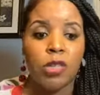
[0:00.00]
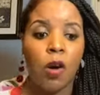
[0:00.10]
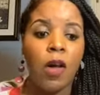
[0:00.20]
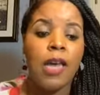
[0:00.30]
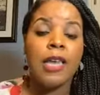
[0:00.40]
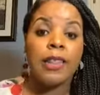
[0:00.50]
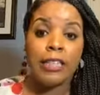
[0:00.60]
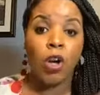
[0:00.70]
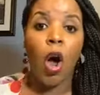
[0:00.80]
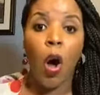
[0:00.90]
So
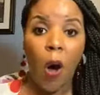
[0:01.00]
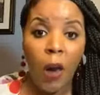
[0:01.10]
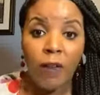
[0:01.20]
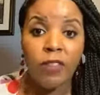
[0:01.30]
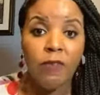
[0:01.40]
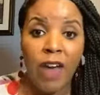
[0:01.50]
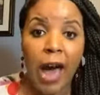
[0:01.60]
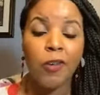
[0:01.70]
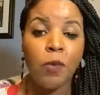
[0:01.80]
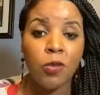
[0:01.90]
these are all of the
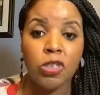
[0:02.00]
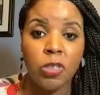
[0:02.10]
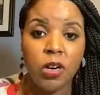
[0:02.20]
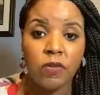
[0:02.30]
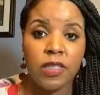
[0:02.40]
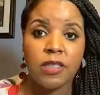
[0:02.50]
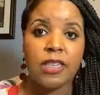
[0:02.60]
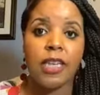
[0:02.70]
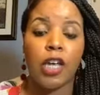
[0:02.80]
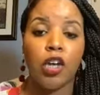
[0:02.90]
valuable
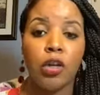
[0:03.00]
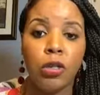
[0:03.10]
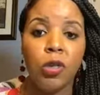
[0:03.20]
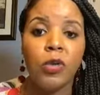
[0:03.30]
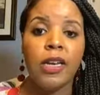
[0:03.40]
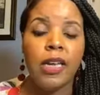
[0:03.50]
services included